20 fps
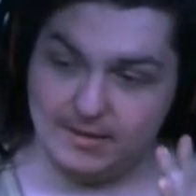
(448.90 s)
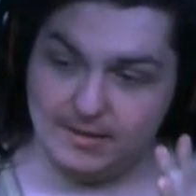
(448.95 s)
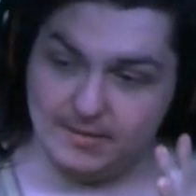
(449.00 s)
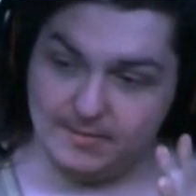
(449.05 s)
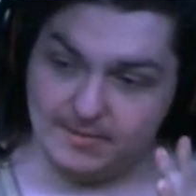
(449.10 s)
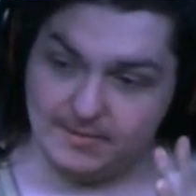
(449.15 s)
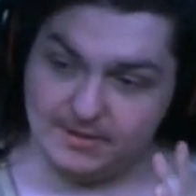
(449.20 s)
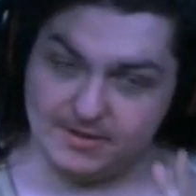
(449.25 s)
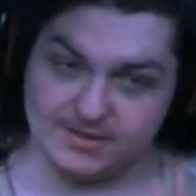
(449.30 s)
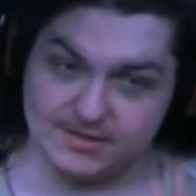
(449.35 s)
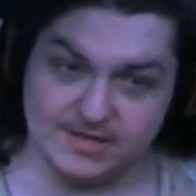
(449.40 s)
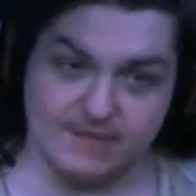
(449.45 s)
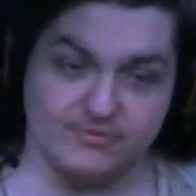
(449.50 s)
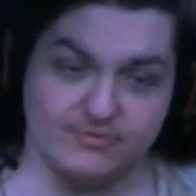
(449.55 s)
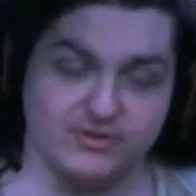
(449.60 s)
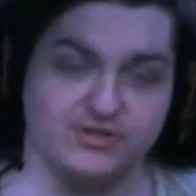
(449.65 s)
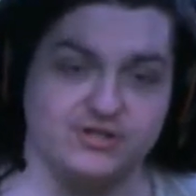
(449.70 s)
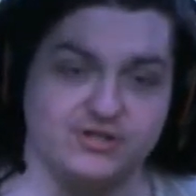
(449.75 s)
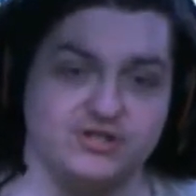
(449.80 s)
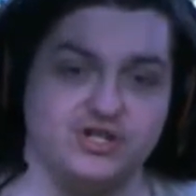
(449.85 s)
Because ever
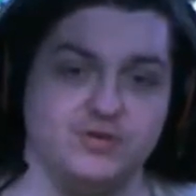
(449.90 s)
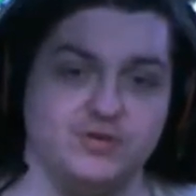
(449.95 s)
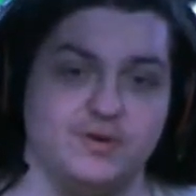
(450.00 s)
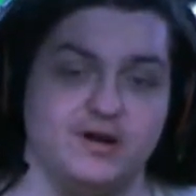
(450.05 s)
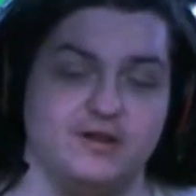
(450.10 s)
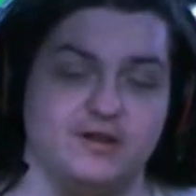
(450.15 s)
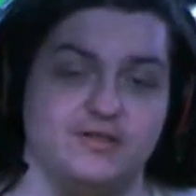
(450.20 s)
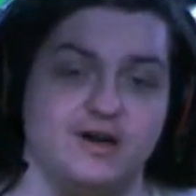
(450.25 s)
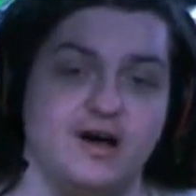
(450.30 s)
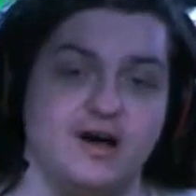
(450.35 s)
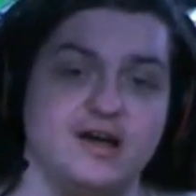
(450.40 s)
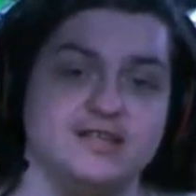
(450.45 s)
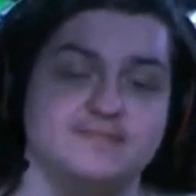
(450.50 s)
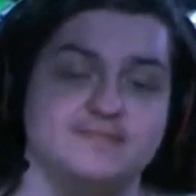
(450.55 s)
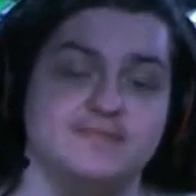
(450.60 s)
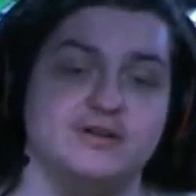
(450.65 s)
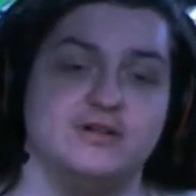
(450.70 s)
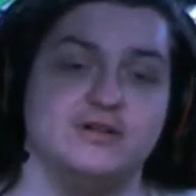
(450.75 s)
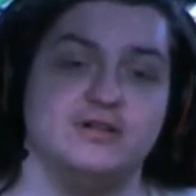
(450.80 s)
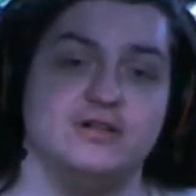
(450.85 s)
since she went into the
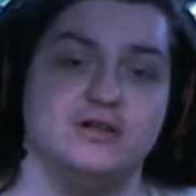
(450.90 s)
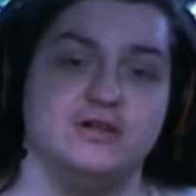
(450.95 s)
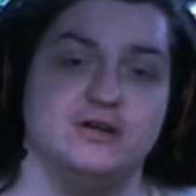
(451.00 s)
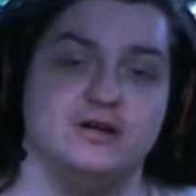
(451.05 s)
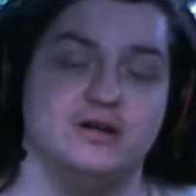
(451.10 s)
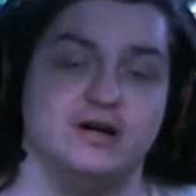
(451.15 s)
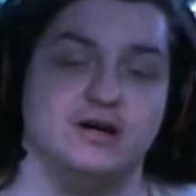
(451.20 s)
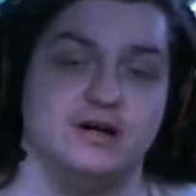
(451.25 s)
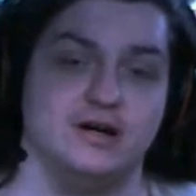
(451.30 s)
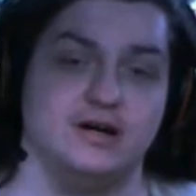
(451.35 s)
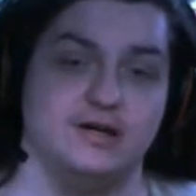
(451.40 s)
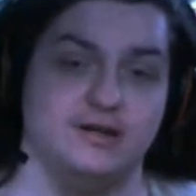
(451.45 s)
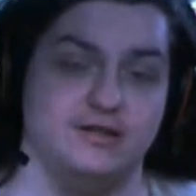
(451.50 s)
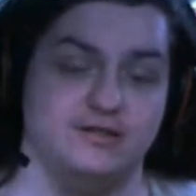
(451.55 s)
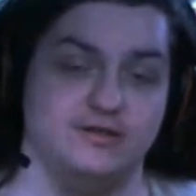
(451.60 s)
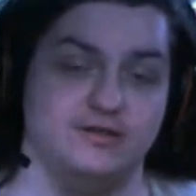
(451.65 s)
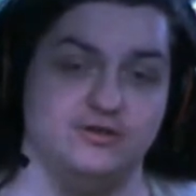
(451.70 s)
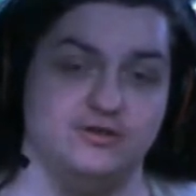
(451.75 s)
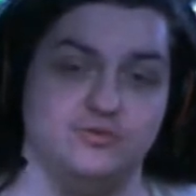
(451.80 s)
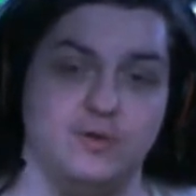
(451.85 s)
hospital on
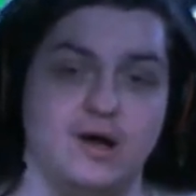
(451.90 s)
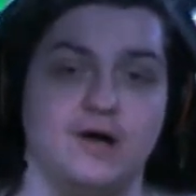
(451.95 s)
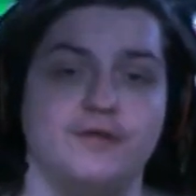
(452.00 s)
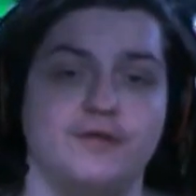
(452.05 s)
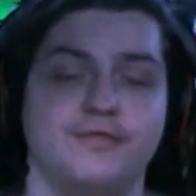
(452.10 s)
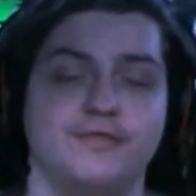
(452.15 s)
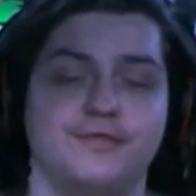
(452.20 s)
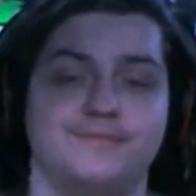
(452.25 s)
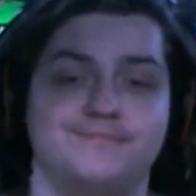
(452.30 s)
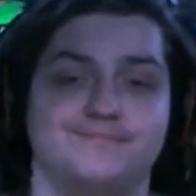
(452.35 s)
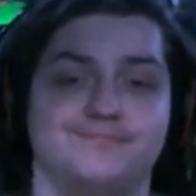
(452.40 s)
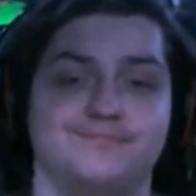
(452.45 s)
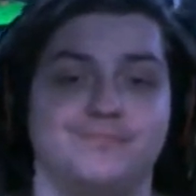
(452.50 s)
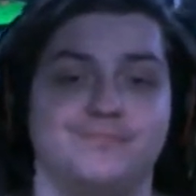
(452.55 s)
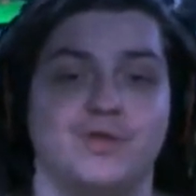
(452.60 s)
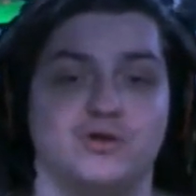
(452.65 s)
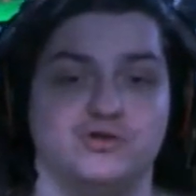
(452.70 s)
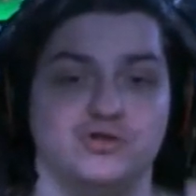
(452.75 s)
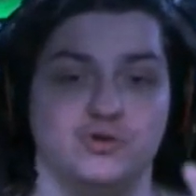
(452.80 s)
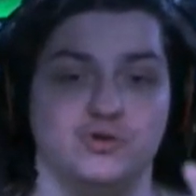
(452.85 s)
the 12th,
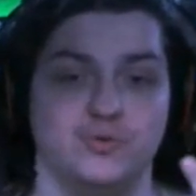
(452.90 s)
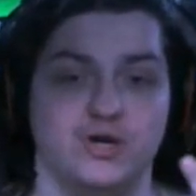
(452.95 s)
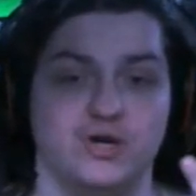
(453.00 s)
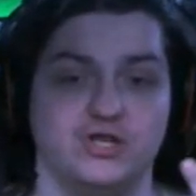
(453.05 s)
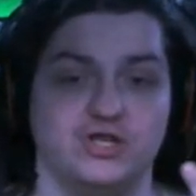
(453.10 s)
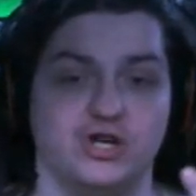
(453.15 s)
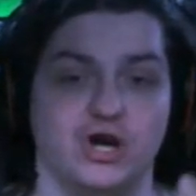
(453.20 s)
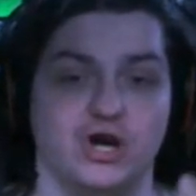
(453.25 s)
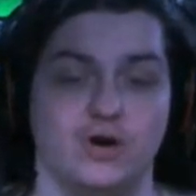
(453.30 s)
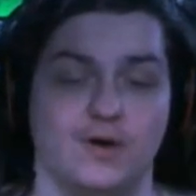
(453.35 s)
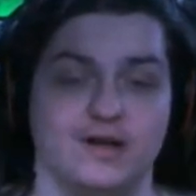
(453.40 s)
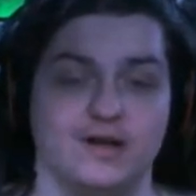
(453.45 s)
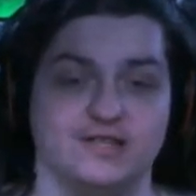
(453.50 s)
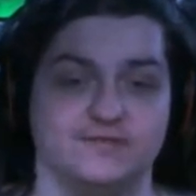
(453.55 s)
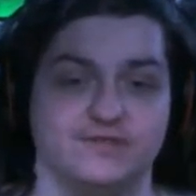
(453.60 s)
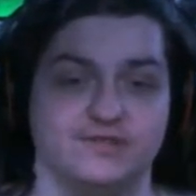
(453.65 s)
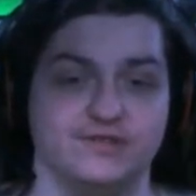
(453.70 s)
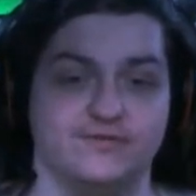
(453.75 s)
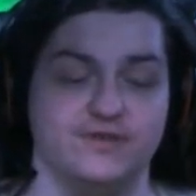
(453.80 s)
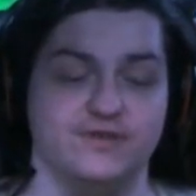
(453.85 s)
2 weeks ago as of
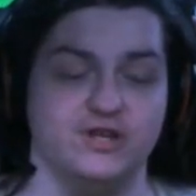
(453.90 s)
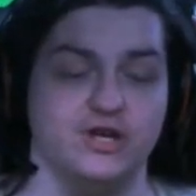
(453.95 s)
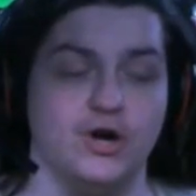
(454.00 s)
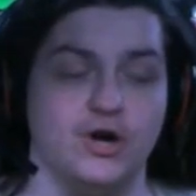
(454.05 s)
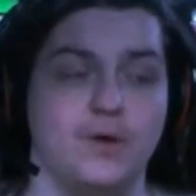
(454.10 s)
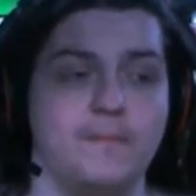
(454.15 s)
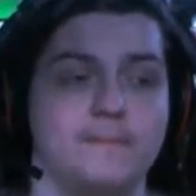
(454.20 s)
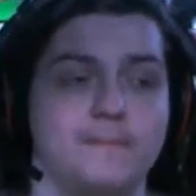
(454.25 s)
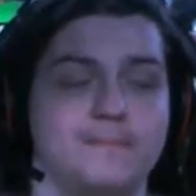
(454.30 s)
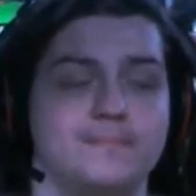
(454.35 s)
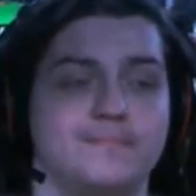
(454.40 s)
this video,